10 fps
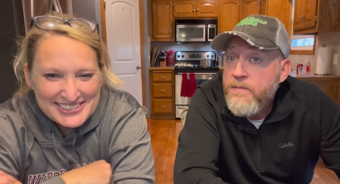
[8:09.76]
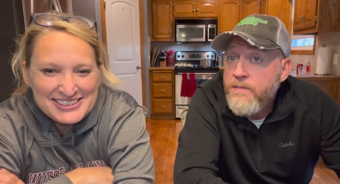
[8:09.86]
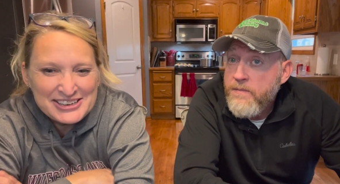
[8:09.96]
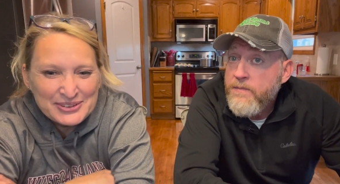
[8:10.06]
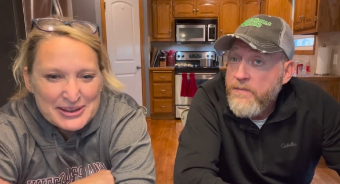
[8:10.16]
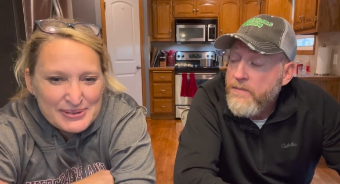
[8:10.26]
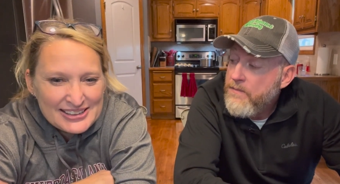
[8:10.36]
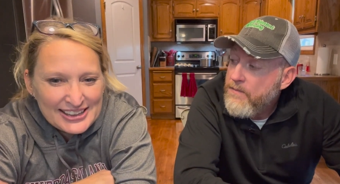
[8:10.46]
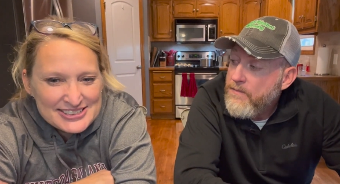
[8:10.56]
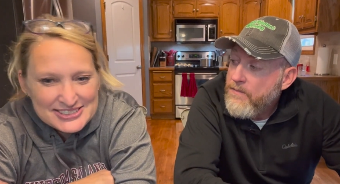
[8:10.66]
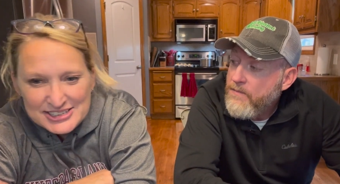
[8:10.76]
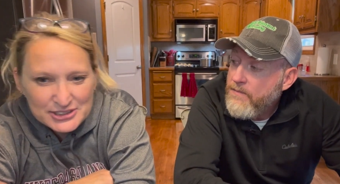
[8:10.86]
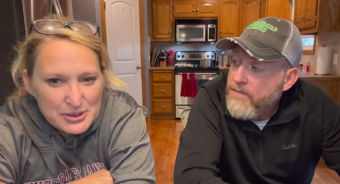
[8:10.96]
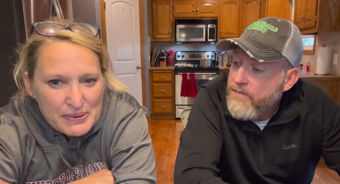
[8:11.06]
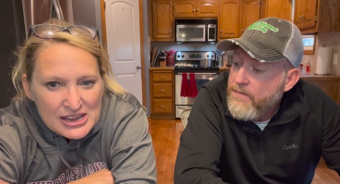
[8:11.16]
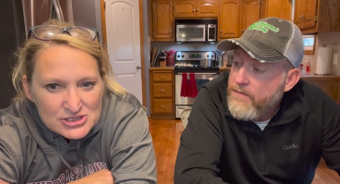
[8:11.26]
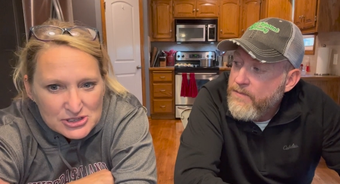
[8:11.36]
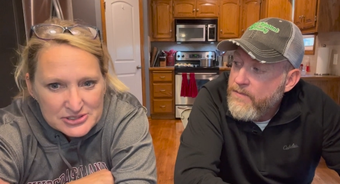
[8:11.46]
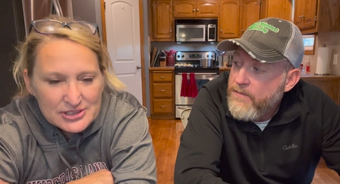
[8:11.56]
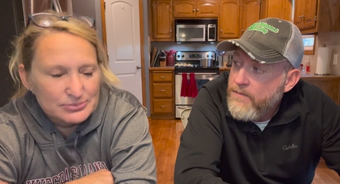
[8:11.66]
Speaker 1: you know what I mean, like sex on the beach
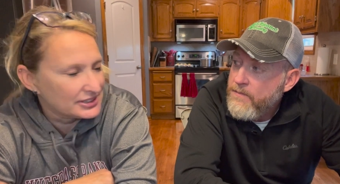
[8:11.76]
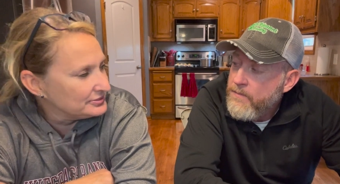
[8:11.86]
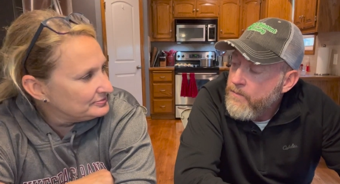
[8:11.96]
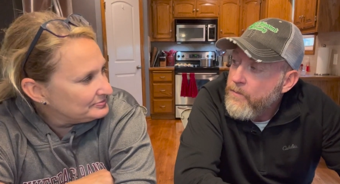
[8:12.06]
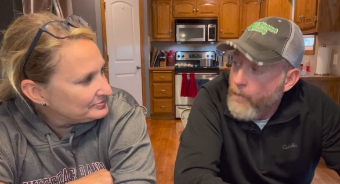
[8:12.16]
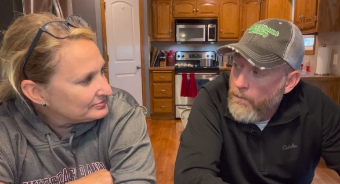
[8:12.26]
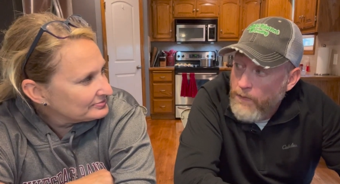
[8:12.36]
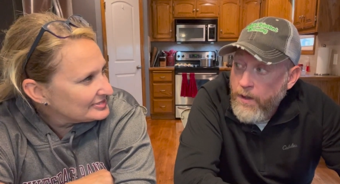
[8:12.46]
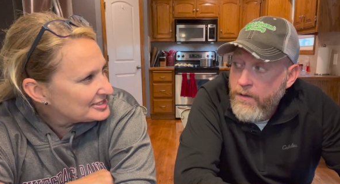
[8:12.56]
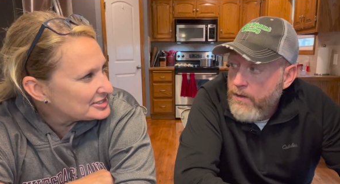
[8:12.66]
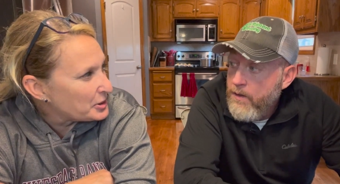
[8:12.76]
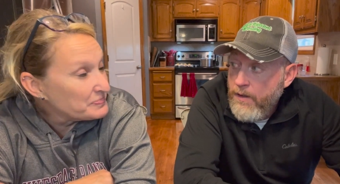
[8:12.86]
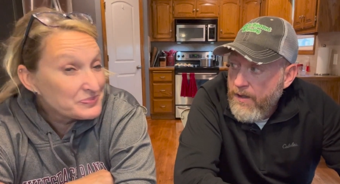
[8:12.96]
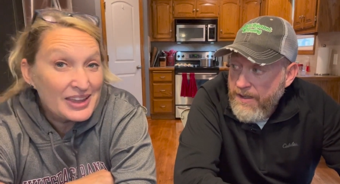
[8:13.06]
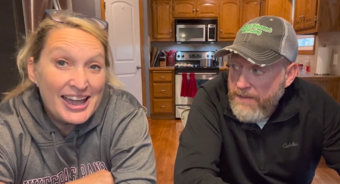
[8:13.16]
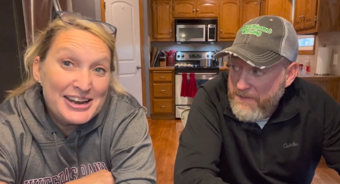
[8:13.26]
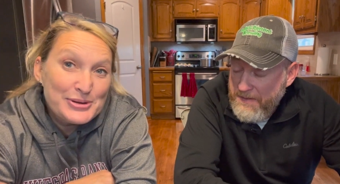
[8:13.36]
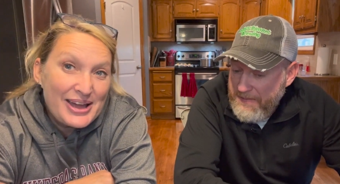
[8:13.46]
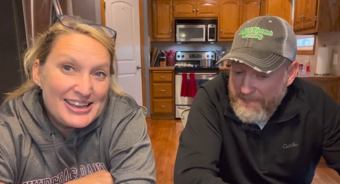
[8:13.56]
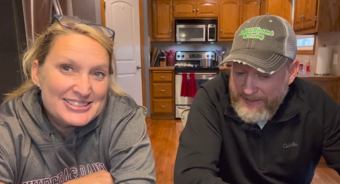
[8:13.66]
or something. So,
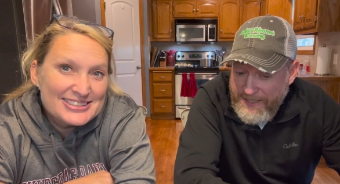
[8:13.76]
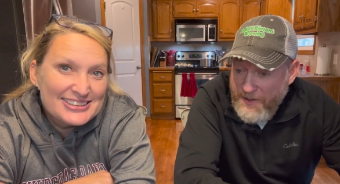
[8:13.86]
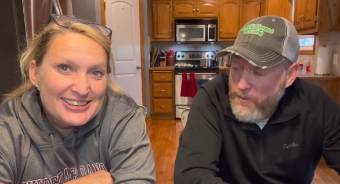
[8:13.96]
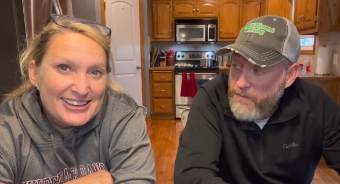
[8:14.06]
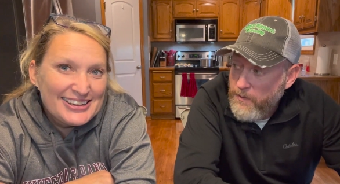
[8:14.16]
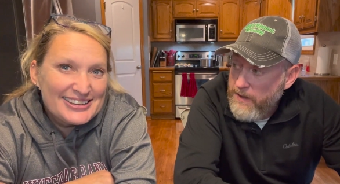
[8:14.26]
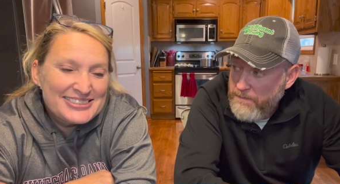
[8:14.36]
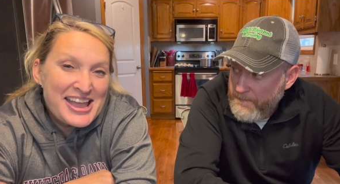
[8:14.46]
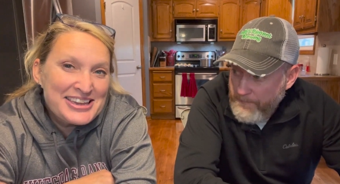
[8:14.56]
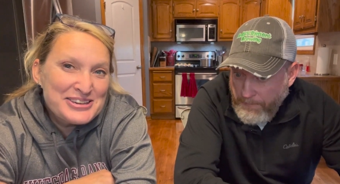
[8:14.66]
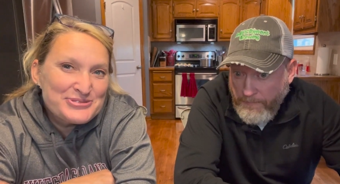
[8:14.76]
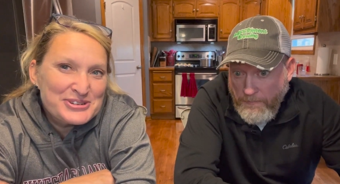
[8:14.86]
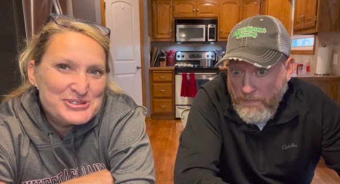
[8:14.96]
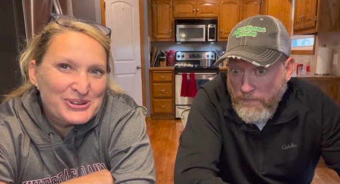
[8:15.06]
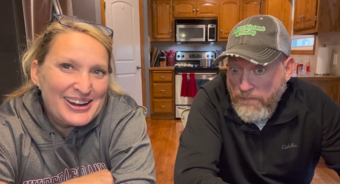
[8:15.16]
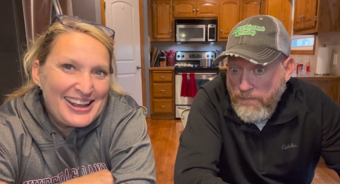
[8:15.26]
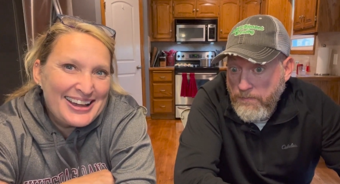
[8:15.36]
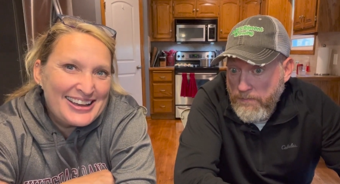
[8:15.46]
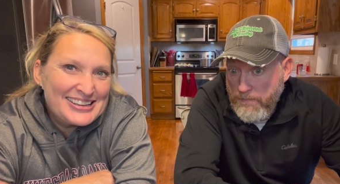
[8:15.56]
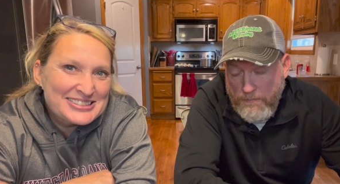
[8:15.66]
anyways,
Speaker 2: take your word for it.
Speaker 1: Thank you for
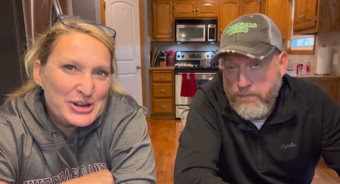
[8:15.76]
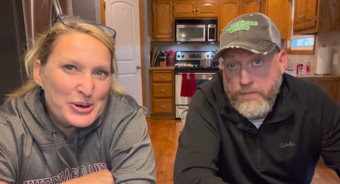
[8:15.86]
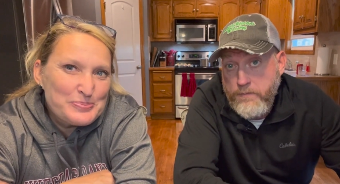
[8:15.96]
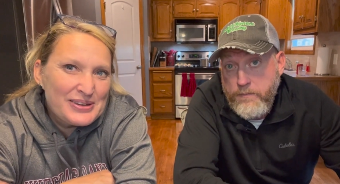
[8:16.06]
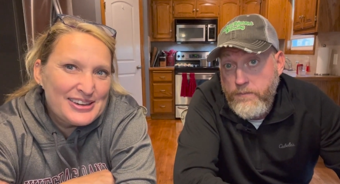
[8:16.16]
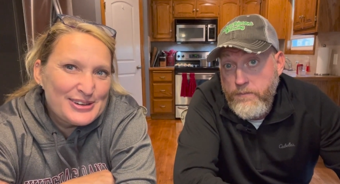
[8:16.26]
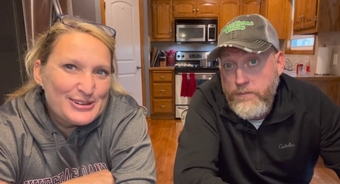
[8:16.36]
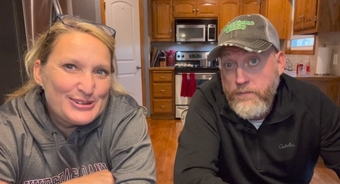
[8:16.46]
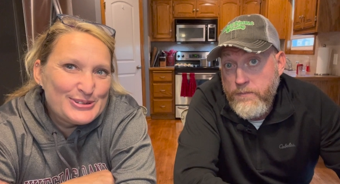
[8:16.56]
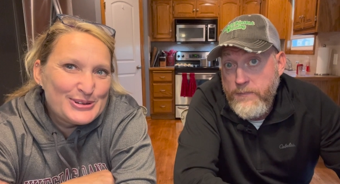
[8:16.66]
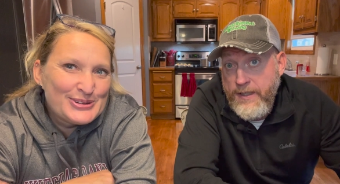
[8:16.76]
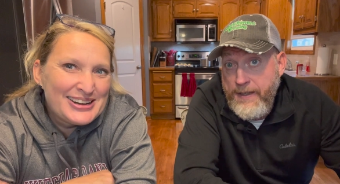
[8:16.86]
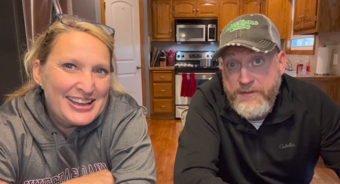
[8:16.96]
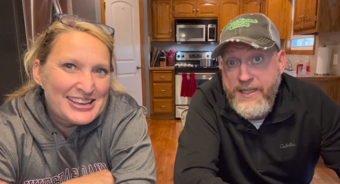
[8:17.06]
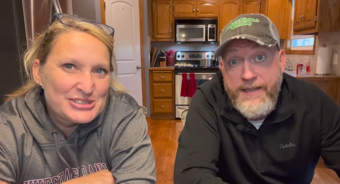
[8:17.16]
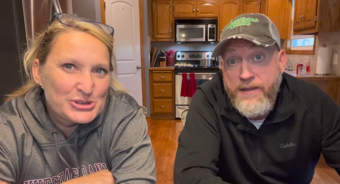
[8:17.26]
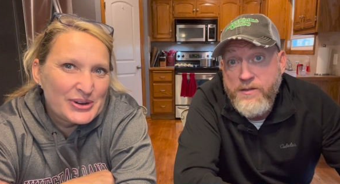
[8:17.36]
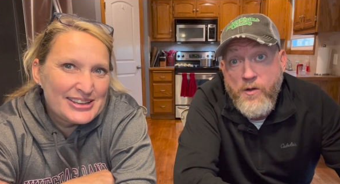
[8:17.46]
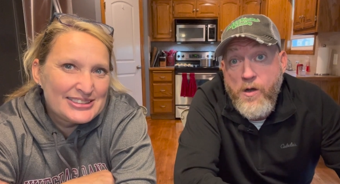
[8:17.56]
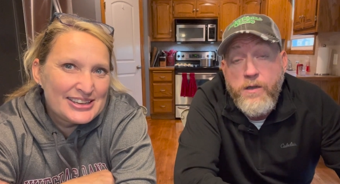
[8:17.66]
joining us. Hope you
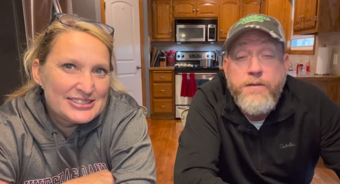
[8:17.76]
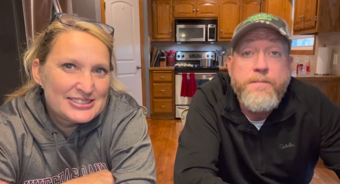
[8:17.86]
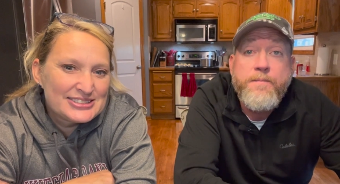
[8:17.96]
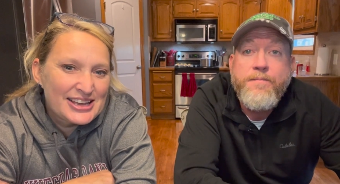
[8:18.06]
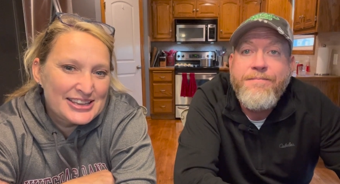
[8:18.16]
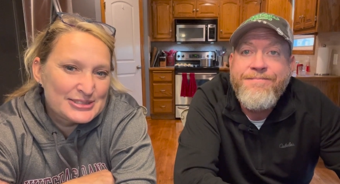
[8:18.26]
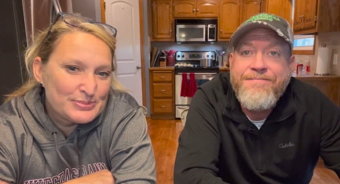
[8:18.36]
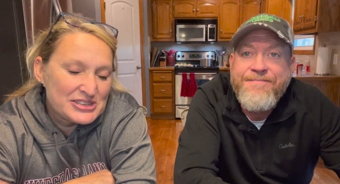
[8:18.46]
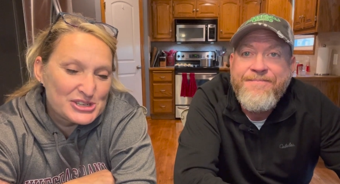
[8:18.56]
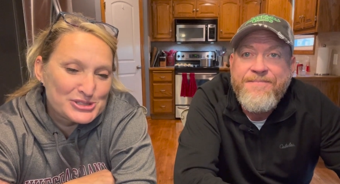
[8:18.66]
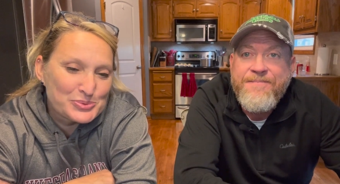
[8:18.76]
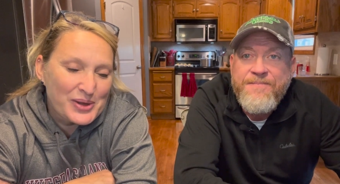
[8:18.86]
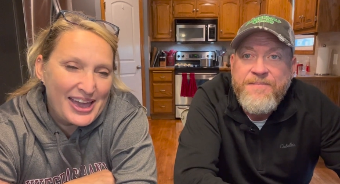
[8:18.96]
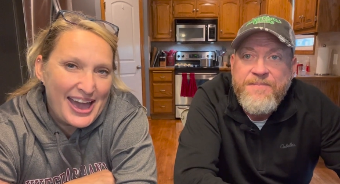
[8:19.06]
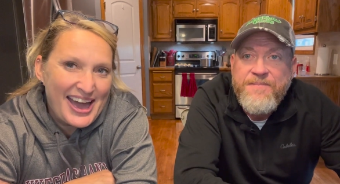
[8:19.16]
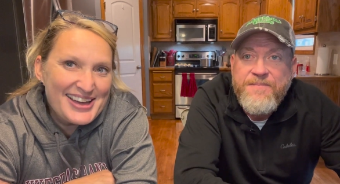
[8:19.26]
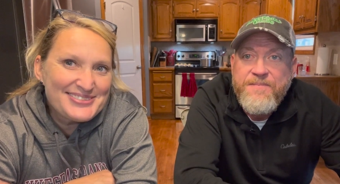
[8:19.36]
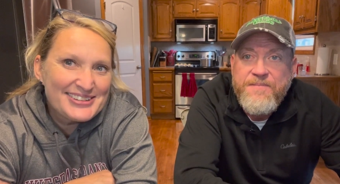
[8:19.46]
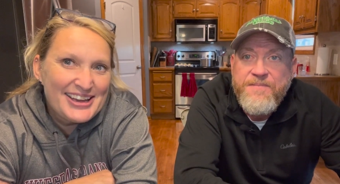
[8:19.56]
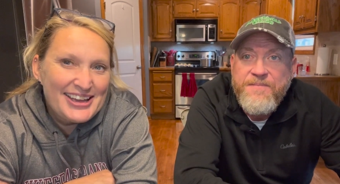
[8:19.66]
enjoyed this, this, as much as we have.